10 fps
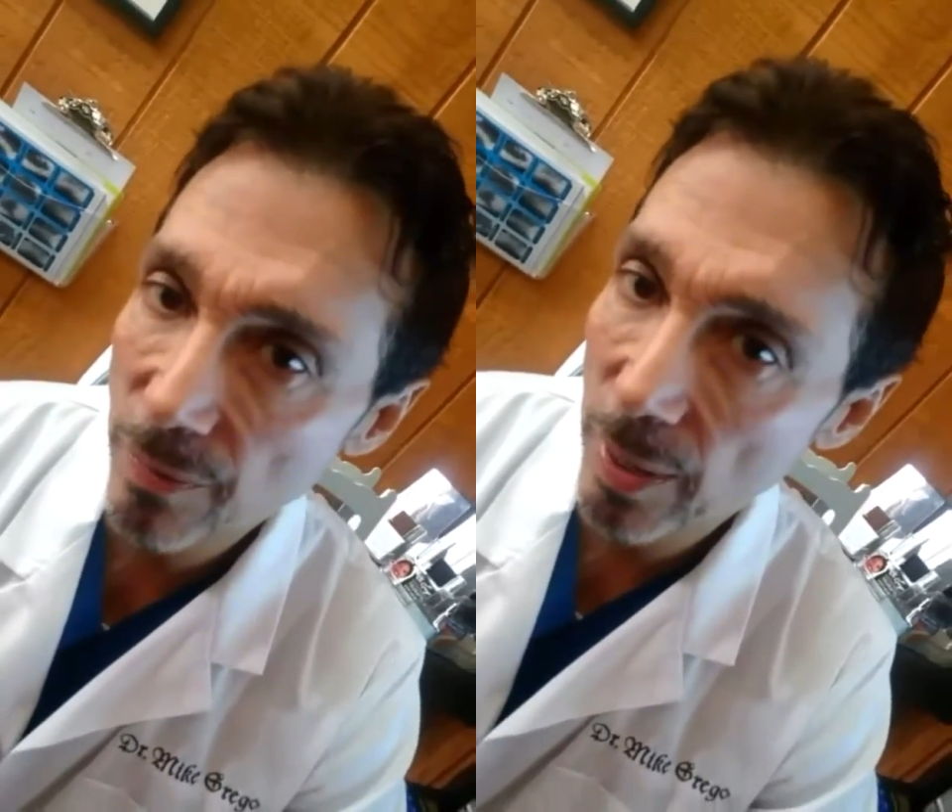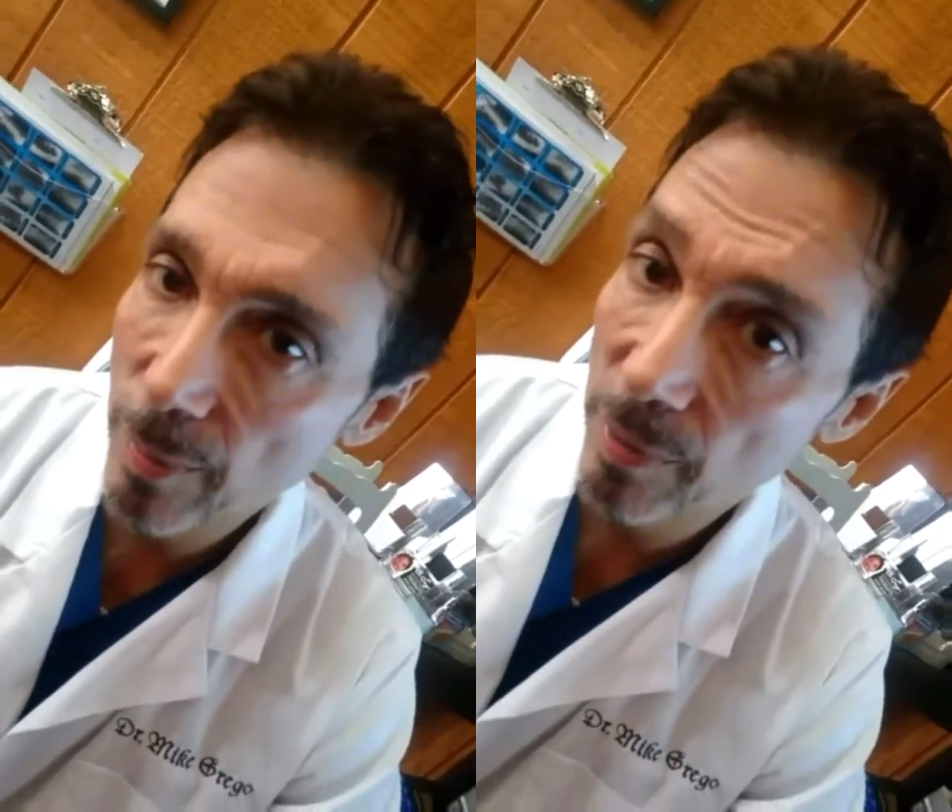
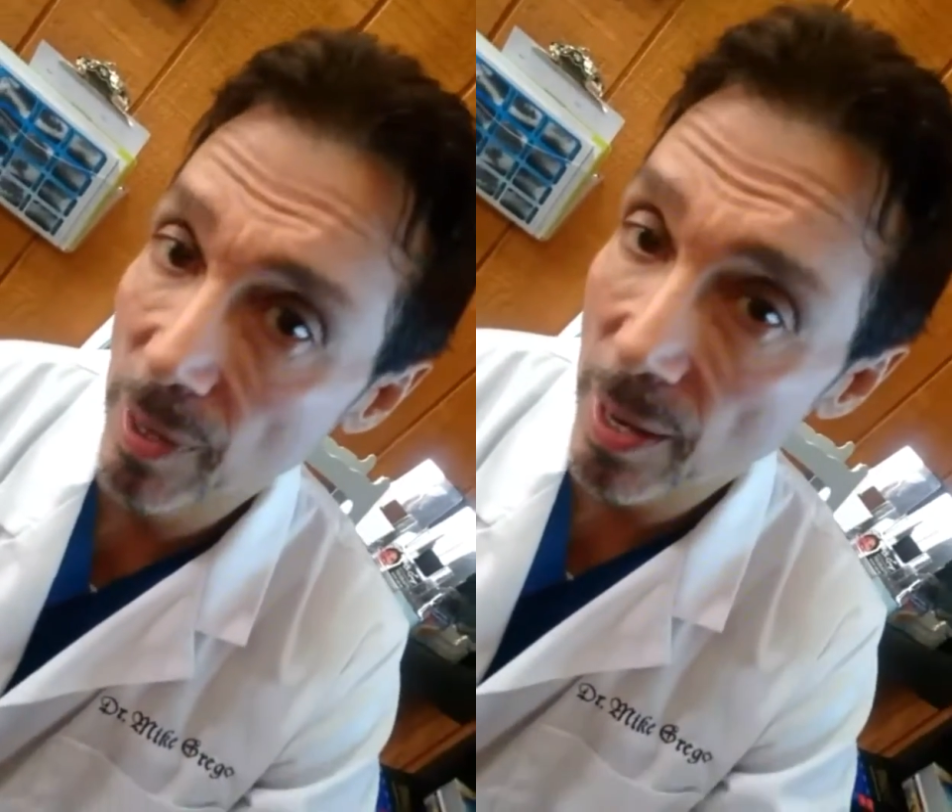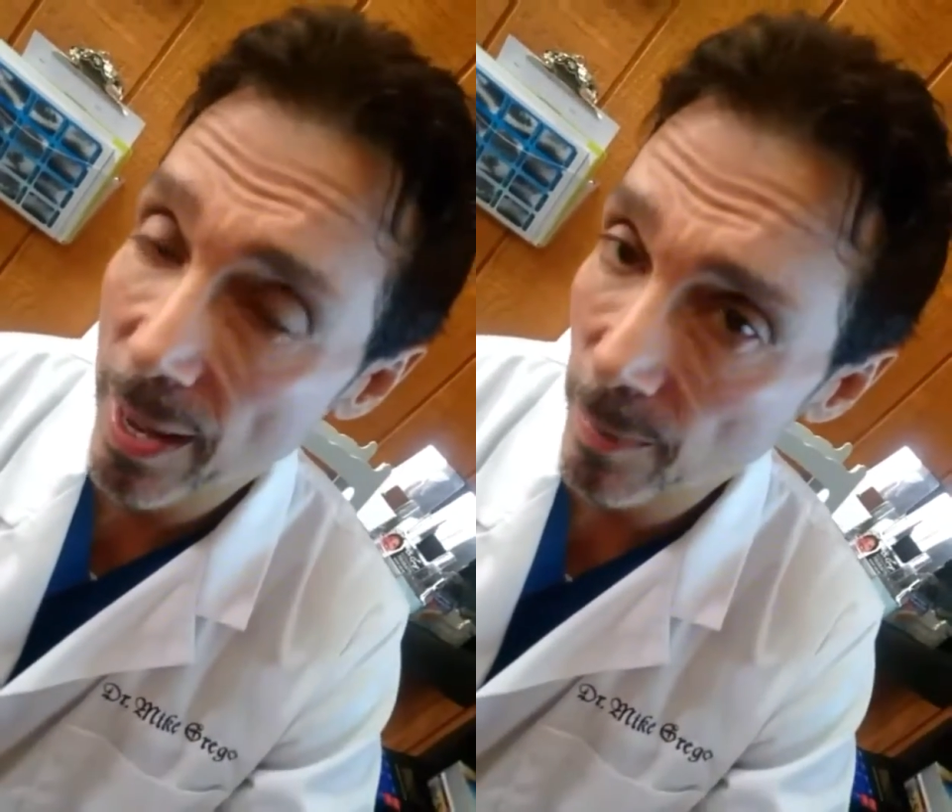it's available
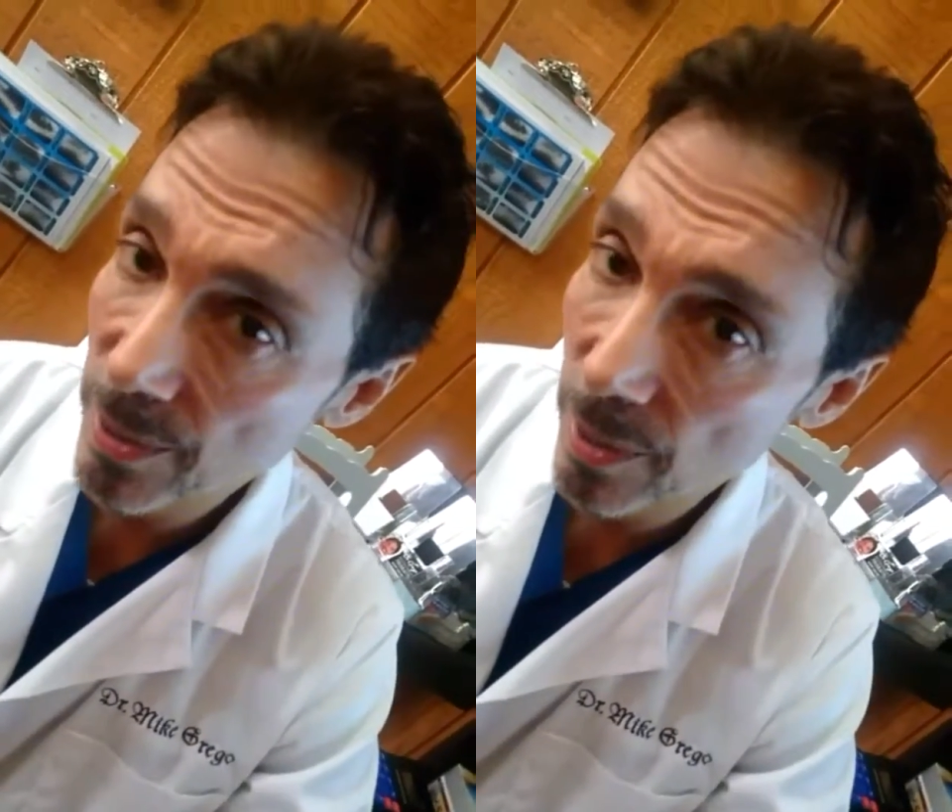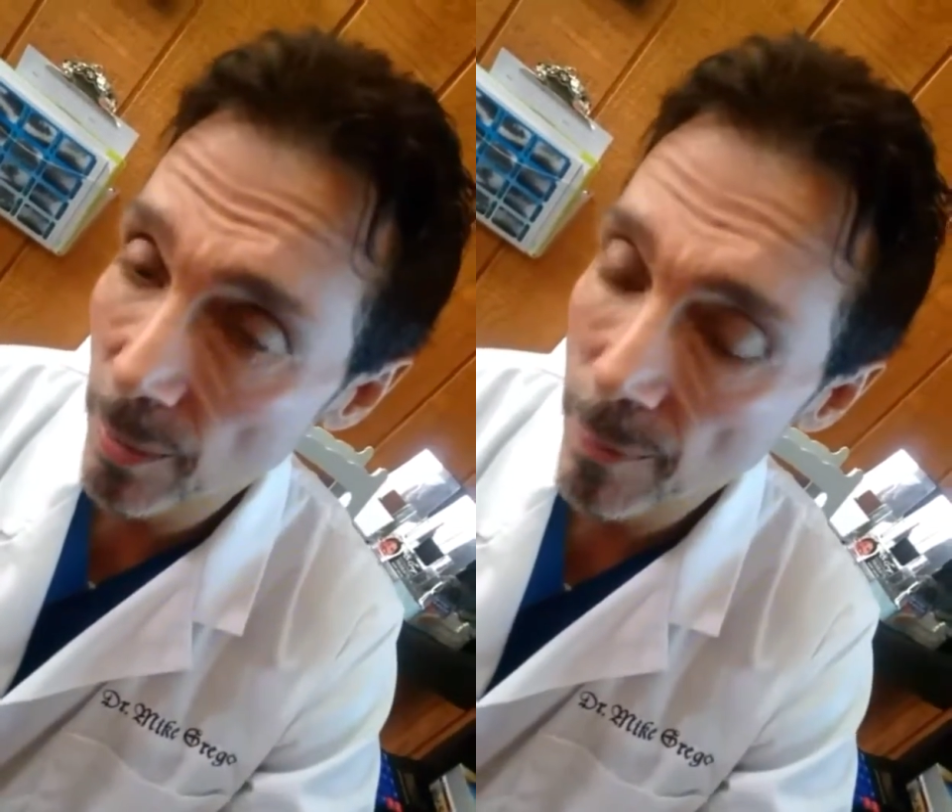on
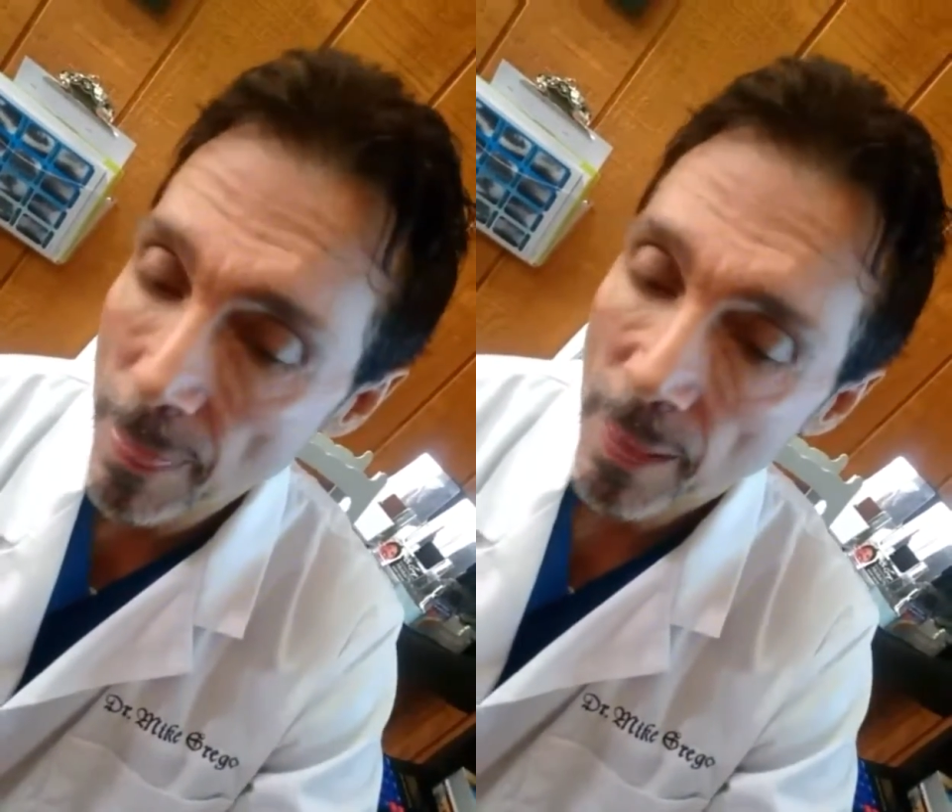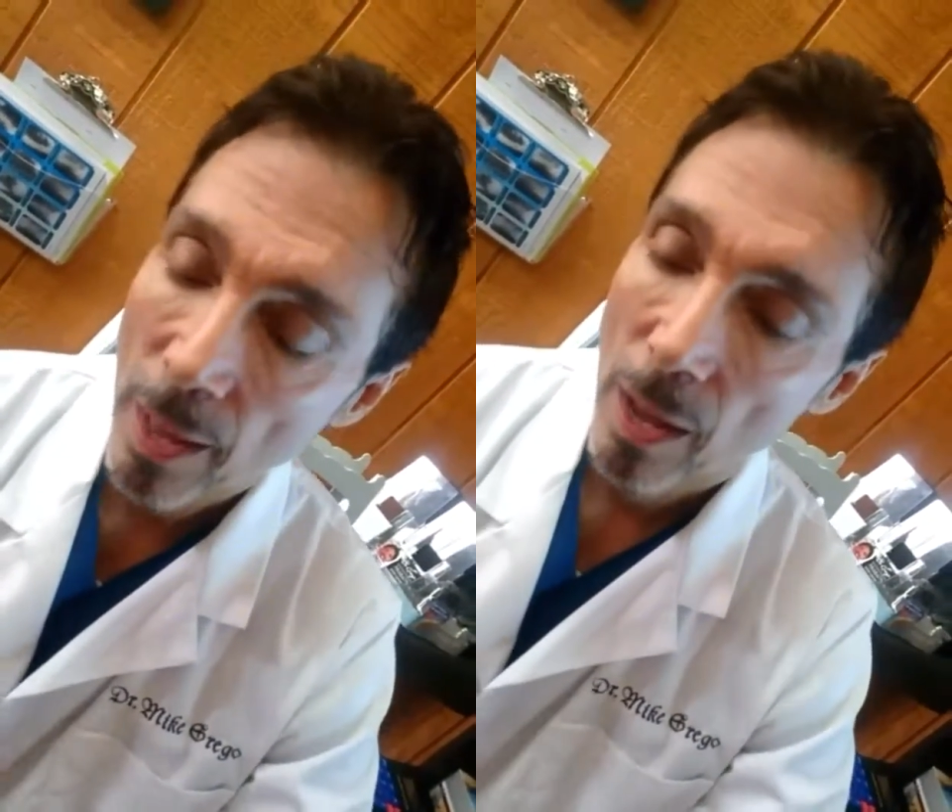Amazon.